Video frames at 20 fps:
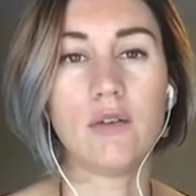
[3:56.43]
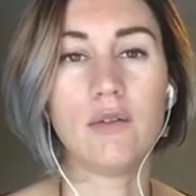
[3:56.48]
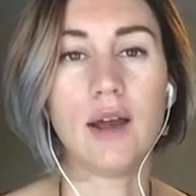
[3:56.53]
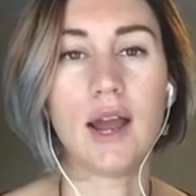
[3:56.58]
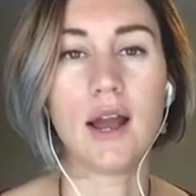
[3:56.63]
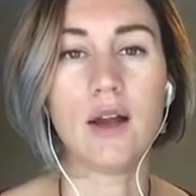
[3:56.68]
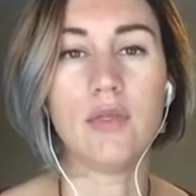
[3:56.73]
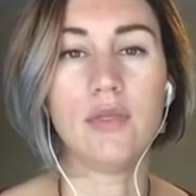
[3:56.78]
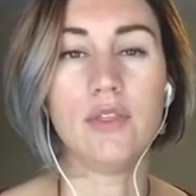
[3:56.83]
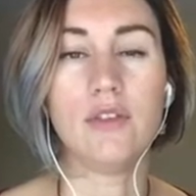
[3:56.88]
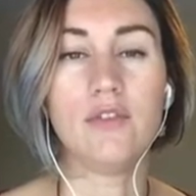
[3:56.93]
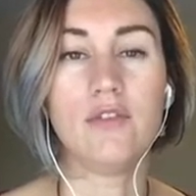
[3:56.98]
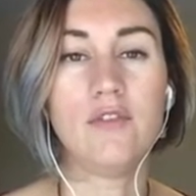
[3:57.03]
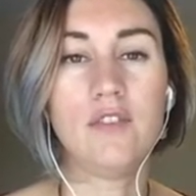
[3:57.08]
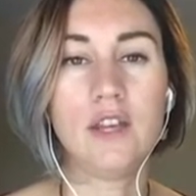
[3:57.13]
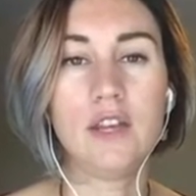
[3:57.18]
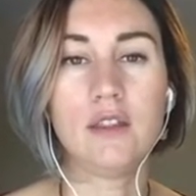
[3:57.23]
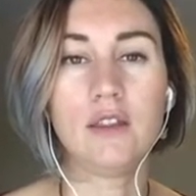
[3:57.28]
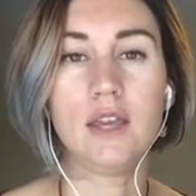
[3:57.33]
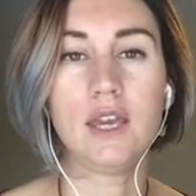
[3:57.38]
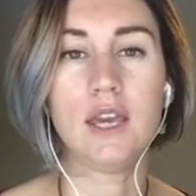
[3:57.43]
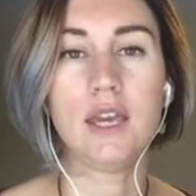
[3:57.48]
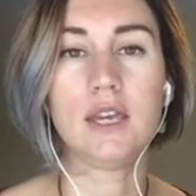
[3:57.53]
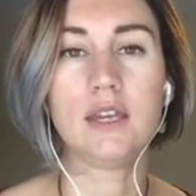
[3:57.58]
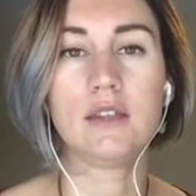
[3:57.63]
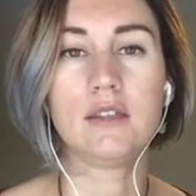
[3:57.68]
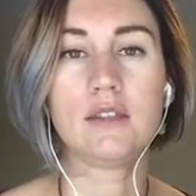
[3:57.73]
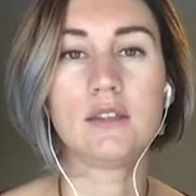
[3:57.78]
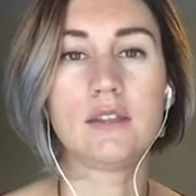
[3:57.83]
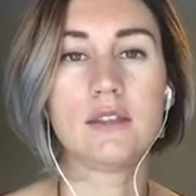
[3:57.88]
around the
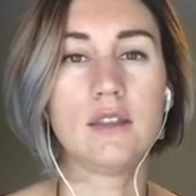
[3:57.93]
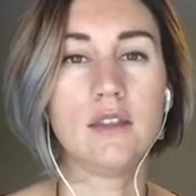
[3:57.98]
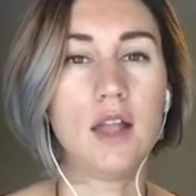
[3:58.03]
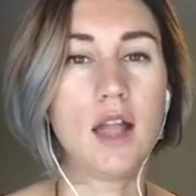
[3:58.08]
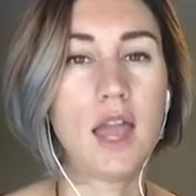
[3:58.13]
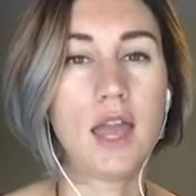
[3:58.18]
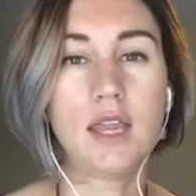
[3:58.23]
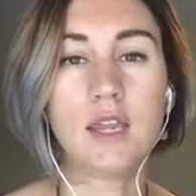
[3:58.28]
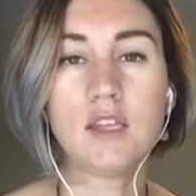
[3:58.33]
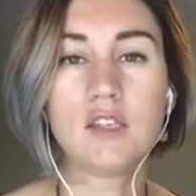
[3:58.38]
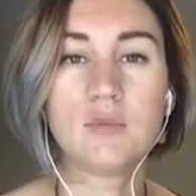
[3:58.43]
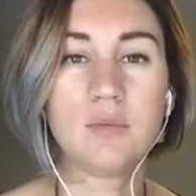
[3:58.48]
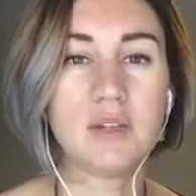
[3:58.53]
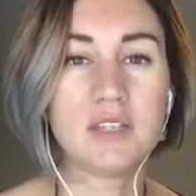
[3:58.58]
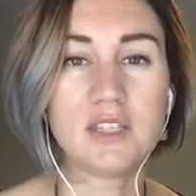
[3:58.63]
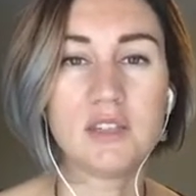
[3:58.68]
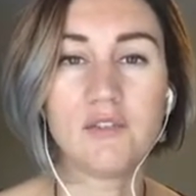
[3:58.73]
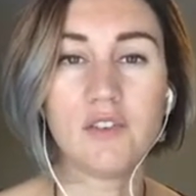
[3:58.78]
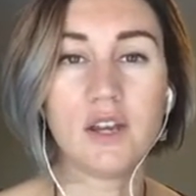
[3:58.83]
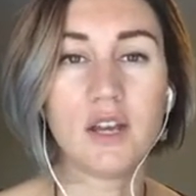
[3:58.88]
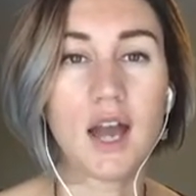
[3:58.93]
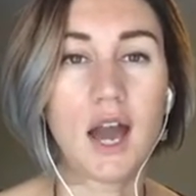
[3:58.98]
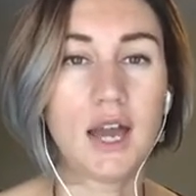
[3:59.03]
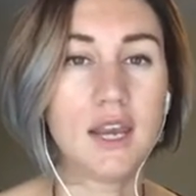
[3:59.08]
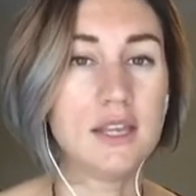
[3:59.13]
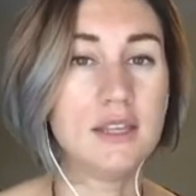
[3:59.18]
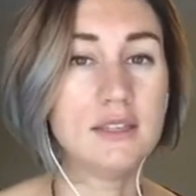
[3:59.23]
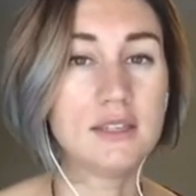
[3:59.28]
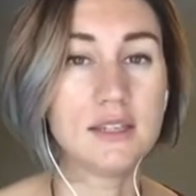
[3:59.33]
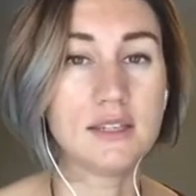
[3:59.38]
feelings, any specific
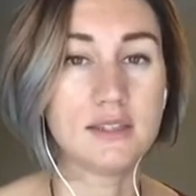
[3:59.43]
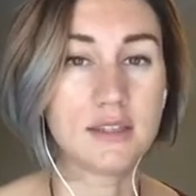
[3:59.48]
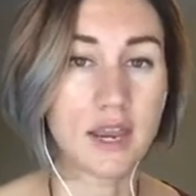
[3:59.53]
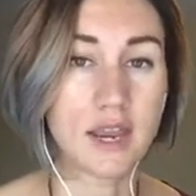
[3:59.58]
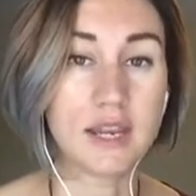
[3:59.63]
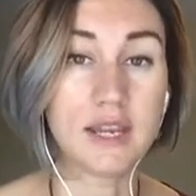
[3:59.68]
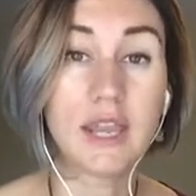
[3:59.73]
guidances that I